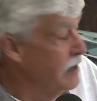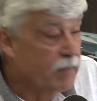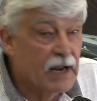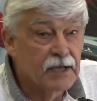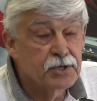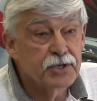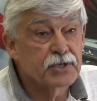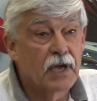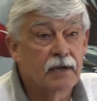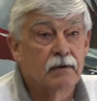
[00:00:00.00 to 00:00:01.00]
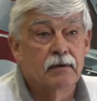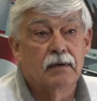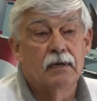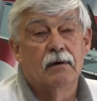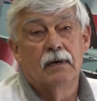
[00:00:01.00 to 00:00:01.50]
But I had just gotten
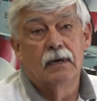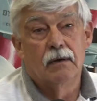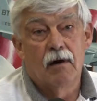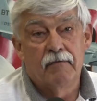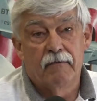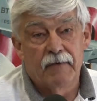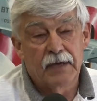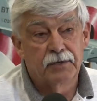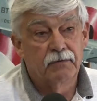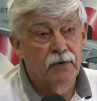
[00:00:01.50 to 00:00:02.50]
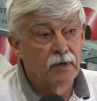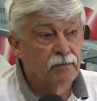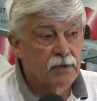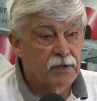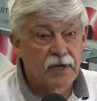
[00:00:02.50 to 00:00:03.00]
off of active duty
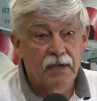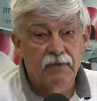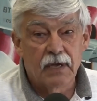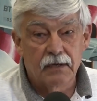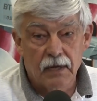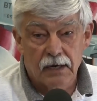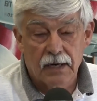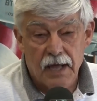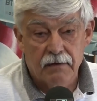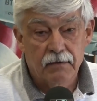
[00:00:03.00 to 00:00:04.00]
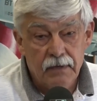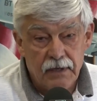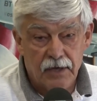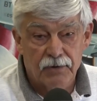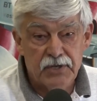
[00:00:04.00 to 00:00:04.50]
with the Navy. I had done a lot of
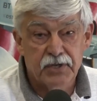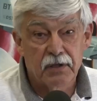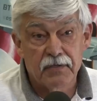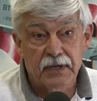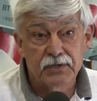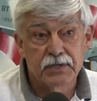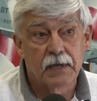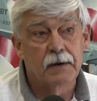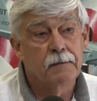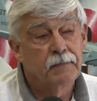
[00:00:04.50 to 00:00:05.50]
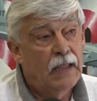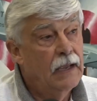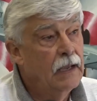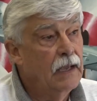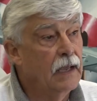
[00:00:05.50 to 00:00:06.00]
interesting things there,
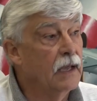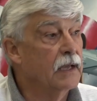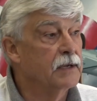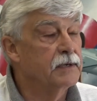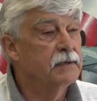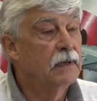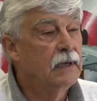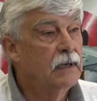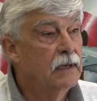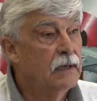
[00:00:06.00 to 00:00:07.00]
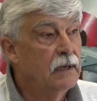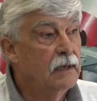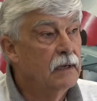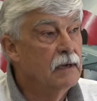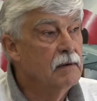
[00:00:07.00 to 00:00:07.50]
and
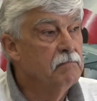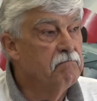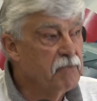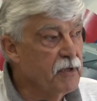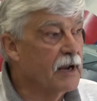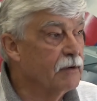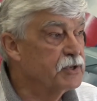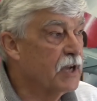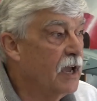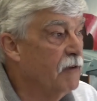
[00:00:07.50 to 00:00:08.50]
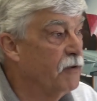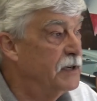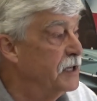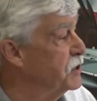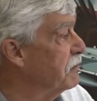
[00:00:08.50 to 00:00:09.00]
thought I was a halfway
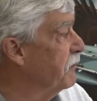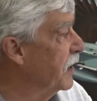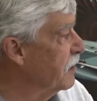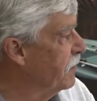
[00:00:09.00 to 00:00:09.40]
decent fighter